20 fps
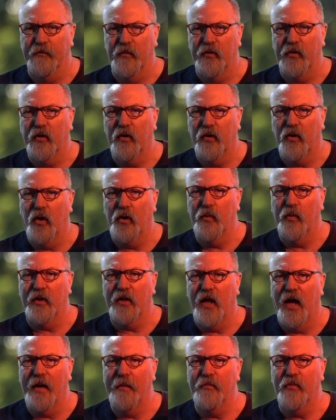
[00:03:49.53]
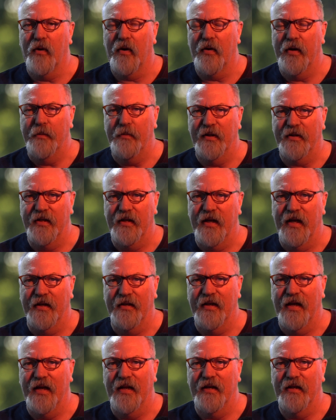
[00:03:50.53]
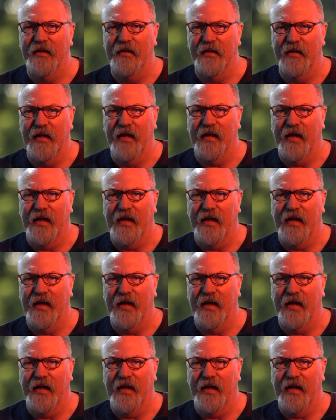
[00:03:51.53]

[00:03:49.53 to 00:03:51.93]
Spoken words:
You could go to a library and get a